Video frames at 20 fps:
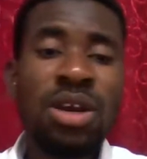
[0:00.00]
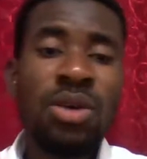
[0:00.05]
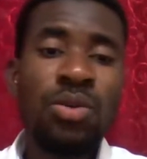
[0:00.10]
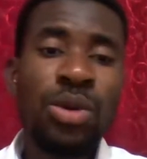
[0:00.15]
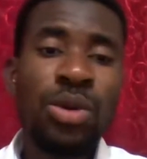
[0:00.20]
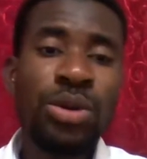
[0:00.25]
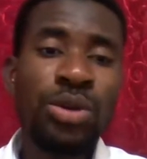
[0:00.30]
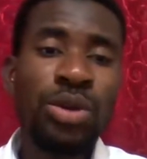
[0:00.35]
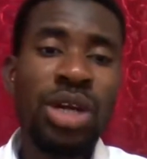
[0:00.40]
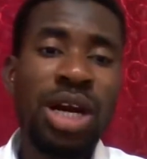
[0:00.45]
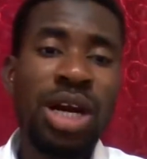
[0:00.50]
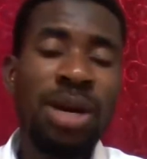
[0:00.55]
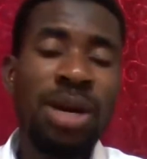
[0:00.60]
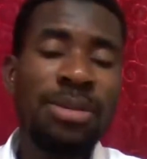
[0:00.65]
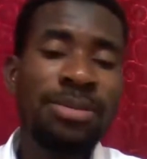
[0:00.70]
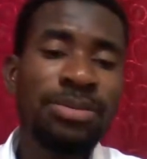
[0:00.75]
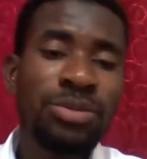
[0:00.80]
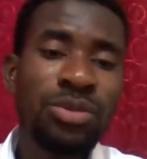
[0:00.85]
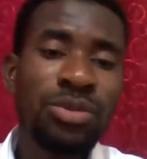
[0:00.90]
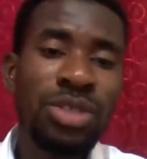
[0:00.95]
when you
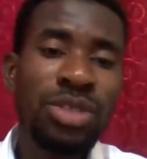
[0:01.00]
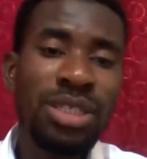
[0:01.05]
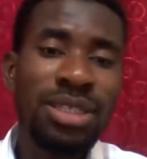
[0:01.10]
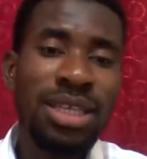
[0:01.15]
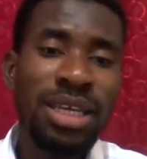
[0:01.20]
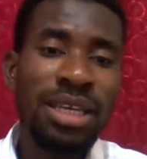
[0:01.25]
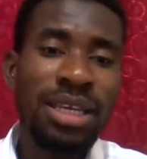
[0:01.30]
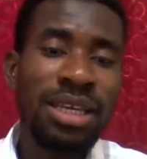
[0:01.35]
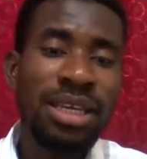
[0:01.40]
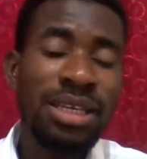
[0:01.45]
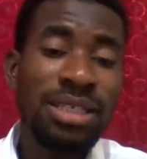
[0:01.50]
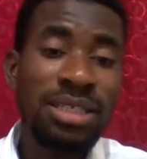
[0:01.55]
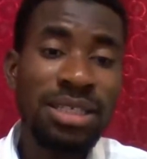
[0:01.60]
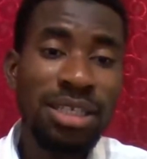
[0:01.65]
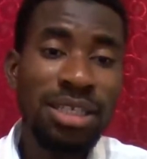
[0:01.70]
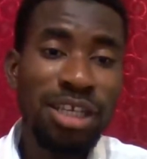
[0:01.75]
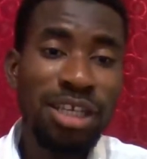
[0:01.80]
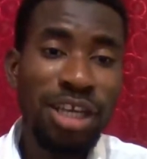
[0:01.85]
come to the Turkish